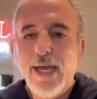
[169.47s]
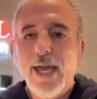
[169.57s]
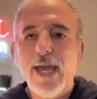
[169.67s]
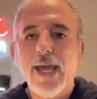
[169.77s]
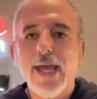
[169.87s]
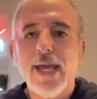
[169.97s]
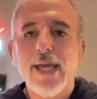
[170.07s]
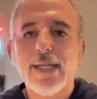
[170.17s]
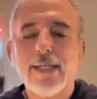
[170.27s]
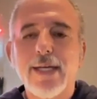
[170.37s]

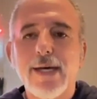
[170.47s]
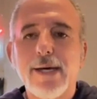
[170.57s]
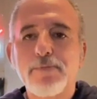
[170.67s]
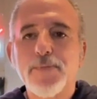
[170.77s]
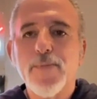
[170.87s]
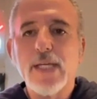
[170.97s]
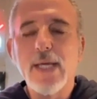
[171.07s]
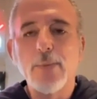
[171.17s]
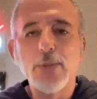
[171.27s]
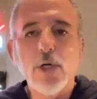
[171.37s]
And um, then
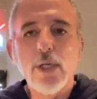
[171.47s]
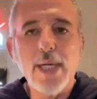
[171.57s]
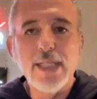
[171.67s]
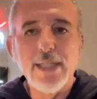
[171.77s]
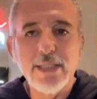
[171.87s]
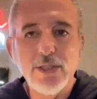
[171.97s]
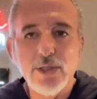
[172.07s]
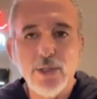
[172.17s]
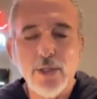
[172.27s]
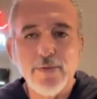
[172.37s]
we'll talk about lessons
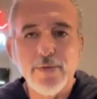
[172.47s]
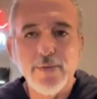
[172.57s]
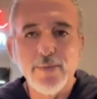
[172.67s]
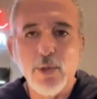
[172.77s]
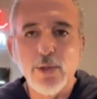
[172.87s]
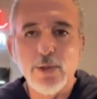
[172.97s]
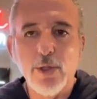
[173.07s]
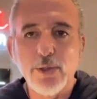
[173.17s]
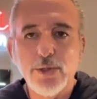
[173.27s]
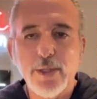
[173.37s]
learned from the roller
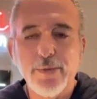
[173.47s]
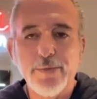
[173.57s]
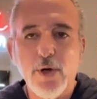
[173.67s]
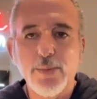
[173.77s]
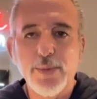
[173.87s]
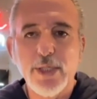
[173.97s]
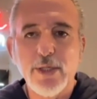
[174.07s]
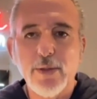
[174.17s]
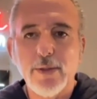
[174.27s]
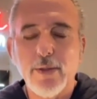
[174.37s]
coaster that we've all been
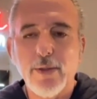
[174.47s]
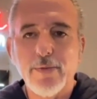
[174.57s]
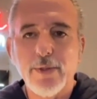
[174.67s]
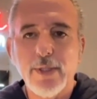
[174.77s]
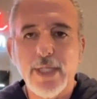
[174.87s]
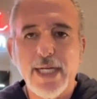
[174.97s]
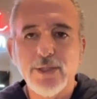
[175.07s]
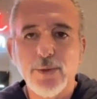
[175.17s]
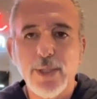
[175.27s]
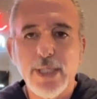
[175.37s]
on over the last
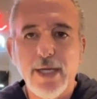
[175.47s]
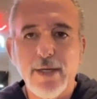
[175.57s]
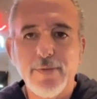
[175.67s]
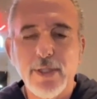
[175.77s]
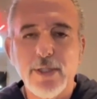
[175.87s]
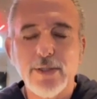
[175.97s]
three and a half years.